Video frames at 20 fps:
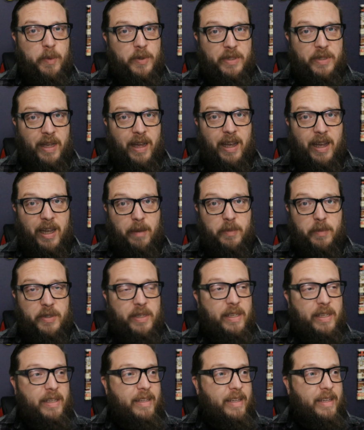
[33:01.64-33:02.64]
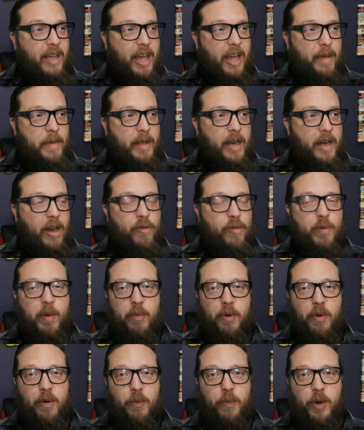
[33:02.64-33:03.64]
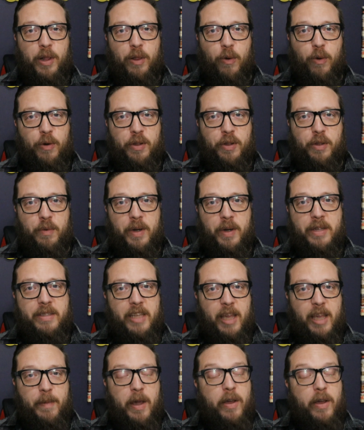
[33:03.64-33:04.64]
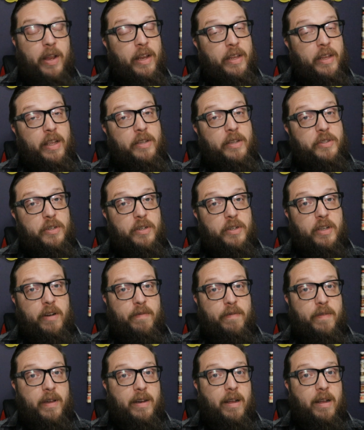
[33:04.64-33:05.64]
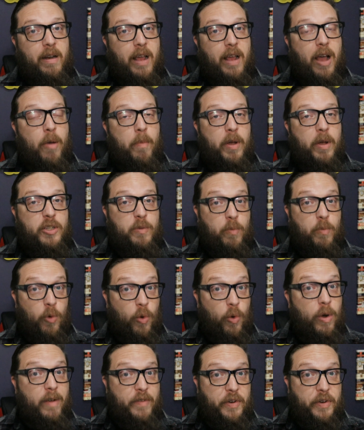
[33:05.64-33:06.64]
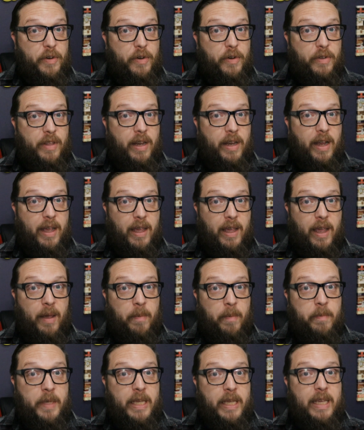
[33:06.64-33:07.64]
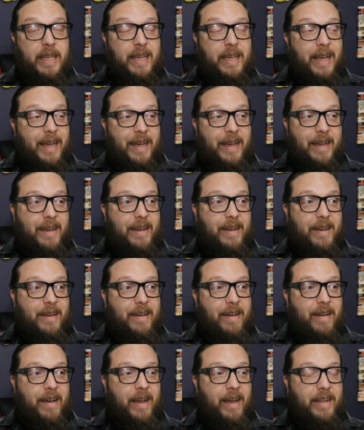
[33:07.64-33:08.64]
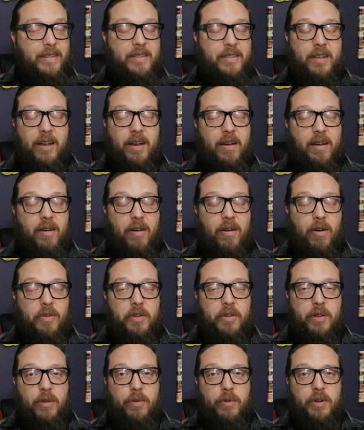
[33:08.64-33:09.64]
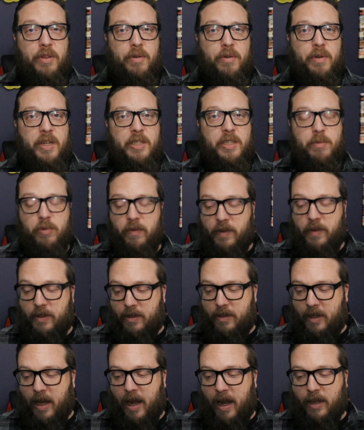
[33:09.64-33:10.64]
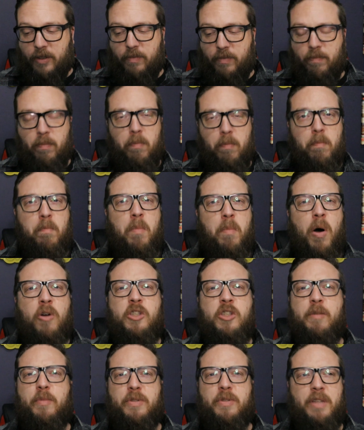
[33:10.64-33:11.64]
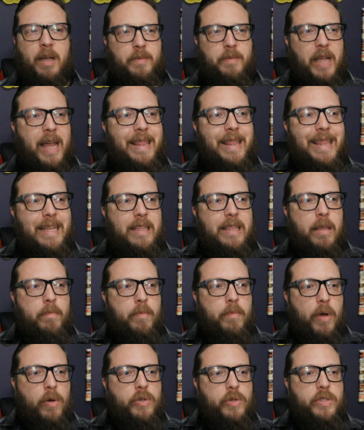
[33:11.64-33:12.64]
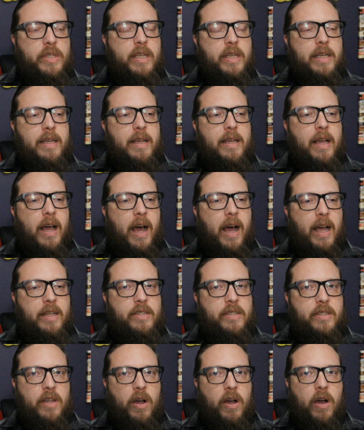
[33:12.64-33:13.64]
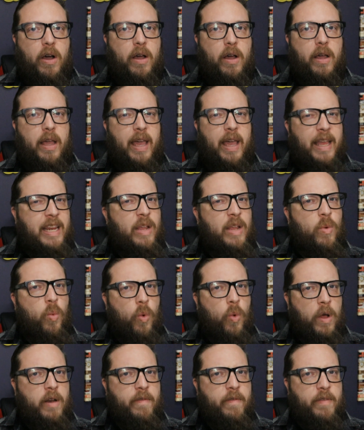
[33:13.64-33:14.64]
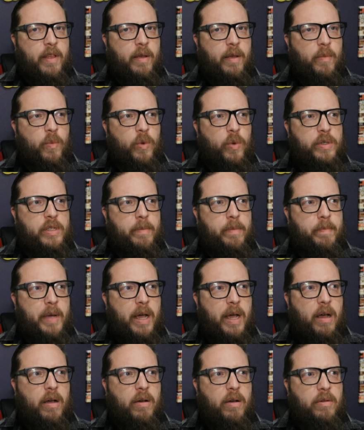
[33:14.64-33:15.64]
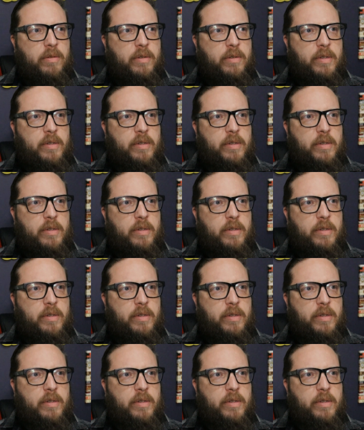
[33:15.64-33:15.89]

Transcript: times. I mean, I remember when Lord of the Rings came out, and yes, you're going to find out how much more of a nerd than I am. I saw all the Lord of the Rings movies, multiple times. I think the most I saw any one of them was about,